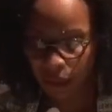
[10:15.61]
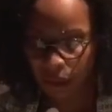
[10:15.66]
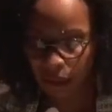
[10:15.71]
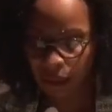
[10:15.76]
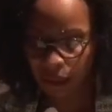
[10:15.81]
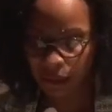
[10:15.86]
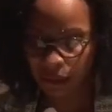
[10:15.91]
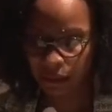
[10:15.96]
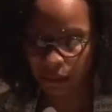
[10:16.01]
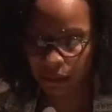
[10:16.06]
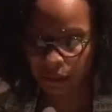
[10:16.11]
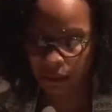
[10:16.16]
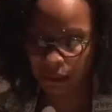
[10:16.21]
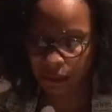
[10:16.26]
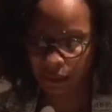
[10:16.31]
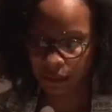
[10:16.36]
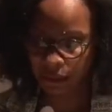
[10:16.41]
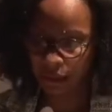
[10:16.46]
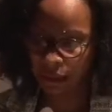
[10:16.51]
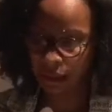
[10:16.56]
and it
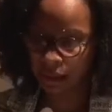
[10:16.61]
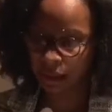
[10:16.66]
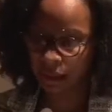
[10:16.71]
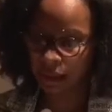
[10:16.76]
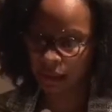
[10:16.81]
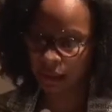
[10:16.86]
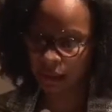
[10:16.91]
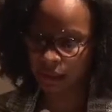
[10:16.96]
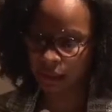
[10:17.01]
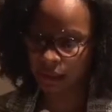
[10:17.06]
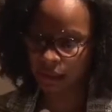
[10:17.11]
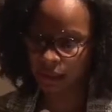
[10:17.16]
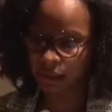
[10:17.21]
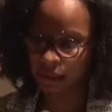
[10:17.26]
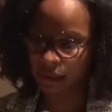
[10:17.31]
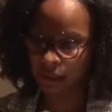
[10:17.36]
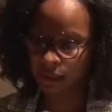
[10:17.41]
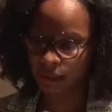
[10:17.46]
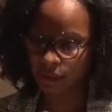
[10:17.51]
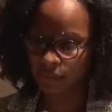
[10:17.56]
looks like
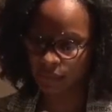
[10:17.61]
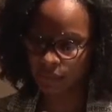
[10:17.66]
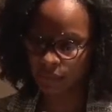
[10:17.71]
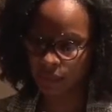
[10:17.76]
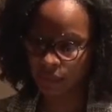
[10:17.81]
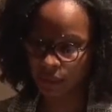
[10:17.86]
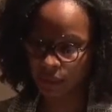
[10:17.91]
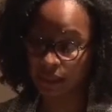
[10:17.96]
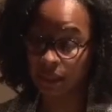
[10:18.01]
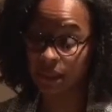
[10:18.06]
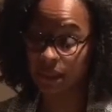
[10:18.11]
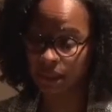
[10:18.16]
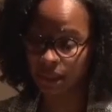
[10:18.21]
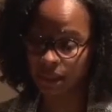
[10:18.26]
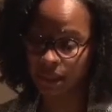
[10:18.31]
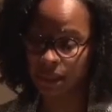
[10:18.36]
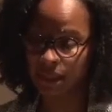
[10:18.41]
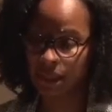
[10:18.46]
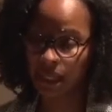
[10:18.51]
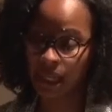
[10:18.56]
it
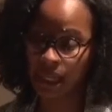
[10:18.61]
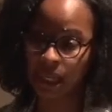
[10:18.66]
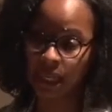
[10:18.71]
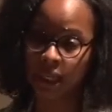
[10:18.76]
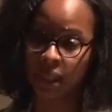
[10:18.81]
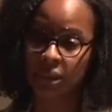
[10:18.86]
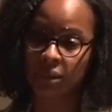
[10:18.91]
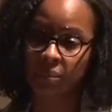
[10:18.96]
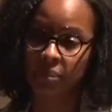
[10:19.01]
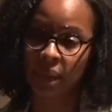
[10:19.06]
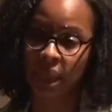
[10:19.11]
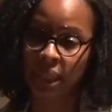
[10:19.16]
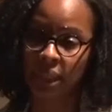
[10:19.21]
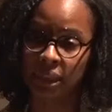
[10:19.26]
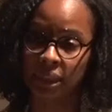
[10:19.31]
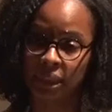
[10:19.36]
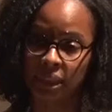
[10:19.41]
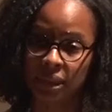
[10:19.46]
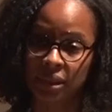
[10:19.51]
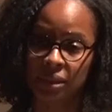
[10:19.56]
is 8
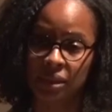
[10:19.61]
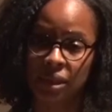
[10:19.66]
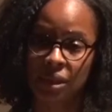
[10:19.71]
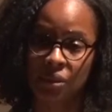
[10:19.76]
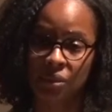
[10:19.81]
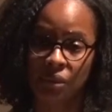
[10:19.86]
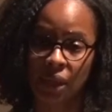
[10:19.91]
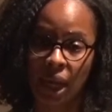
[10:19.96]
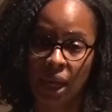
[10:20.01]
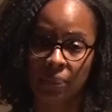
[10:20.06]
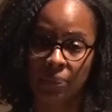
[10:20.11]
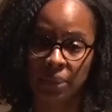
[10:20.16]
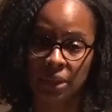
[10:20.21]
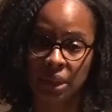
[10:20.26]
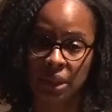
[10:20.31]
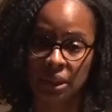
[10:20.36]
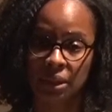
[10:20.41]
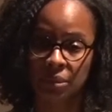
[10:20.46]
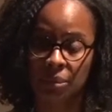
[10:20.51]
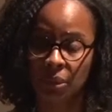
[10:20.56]
mannequins wrapped
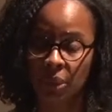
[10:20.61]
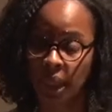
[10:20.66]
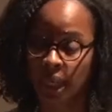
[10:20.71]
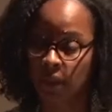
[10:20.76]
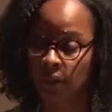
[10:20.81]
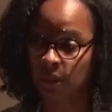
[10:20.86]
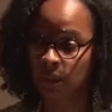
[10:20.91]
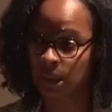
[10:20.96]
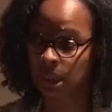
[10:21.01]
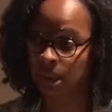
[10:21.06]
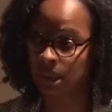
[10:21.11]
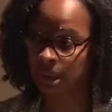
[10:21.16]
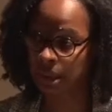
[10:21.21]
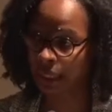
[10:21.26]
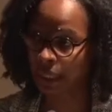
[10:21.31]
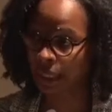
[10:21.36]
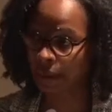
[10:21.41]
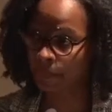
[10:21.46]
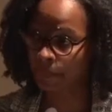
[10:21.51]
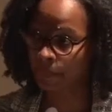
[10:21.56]
in brown duct
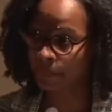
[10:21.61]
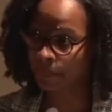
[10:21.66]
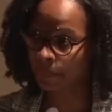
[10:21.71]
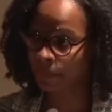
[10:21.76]
tape,